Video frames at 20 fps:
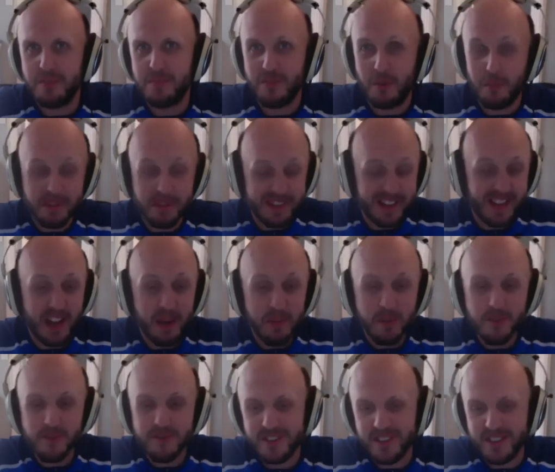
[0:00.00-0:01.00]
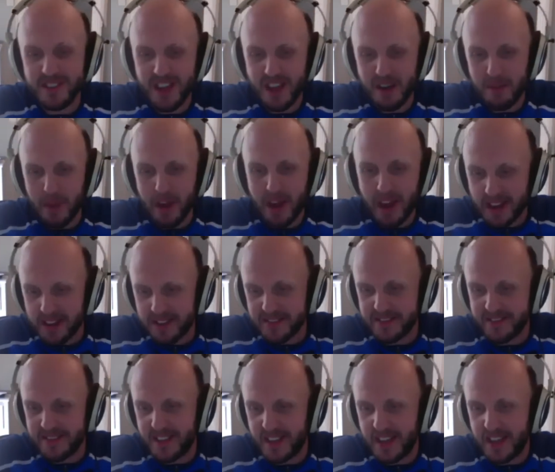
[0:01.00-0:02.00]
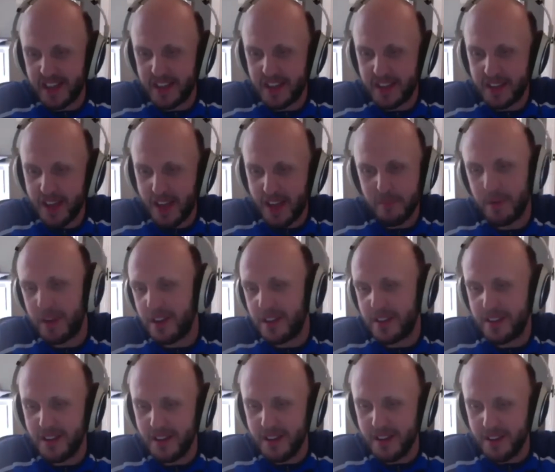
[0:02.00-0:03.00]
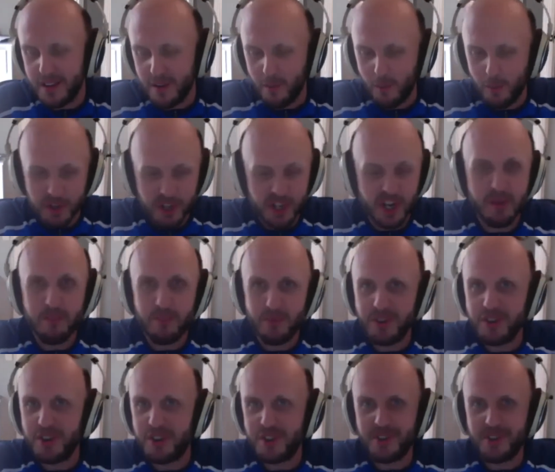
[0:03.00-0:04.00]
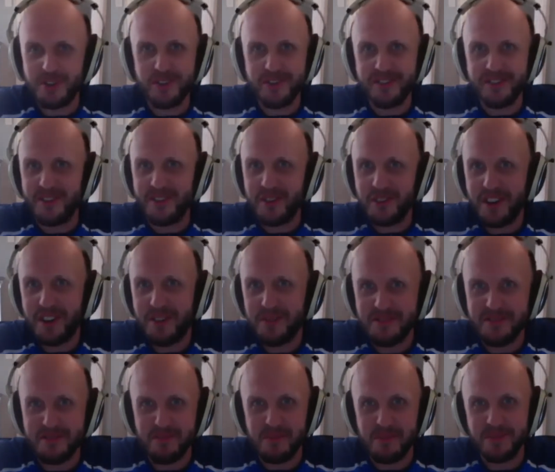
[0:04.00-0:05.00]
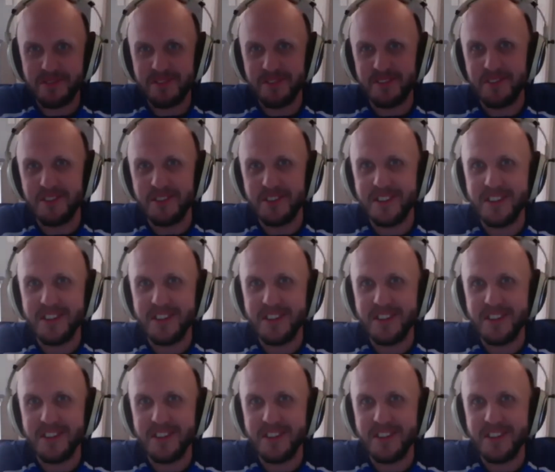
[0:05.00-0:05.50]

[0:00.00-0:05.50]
So basically, I'm using them as they came in, which I'm pretty sure is not how you're supposed to do it.